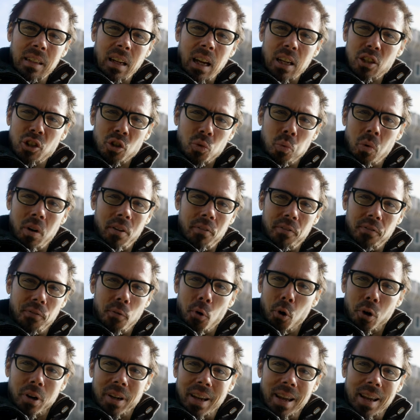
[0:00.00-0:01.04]
I just want
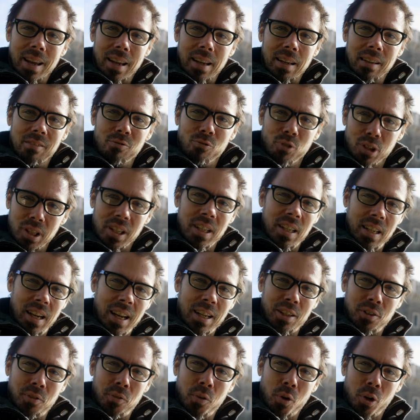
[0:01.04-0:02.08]
4K, really
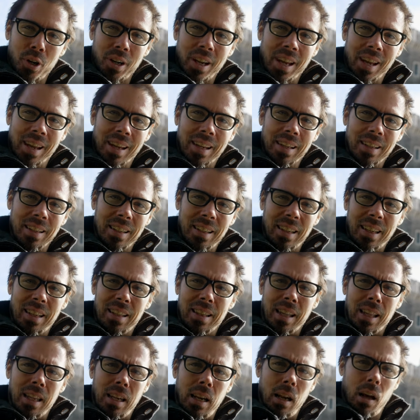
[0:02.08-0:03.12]
nice 4K.
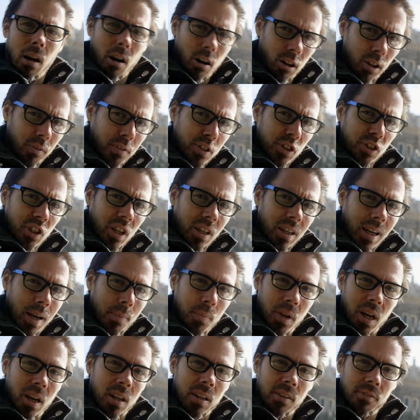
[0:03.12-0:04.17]
And then all of a sudden I'm
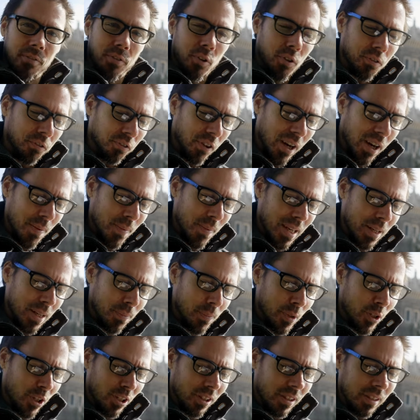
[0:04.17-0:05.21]
not full frame
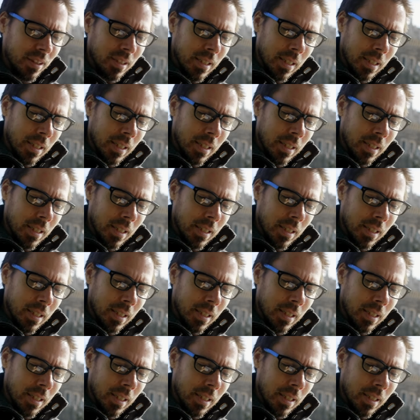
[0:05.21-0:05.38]
anymore.